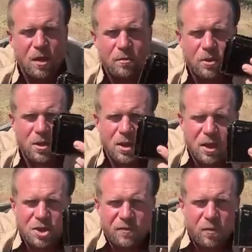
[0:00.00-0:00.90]
But you can take a
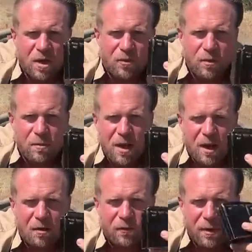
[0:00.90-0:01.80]
G43
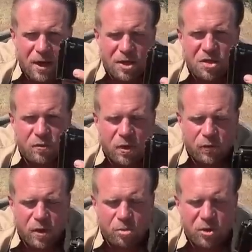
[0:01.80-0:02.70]
mag from any
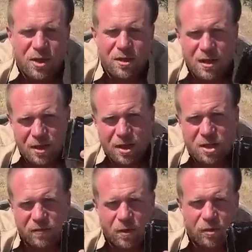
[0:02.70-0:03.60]
G43, put it in any
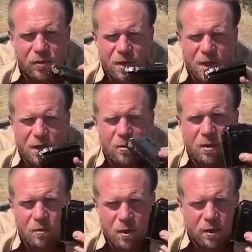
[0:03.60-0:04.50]
G43, and it
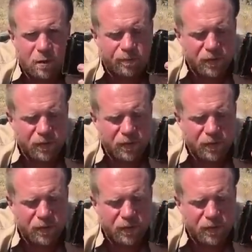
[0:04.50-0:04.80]
will work.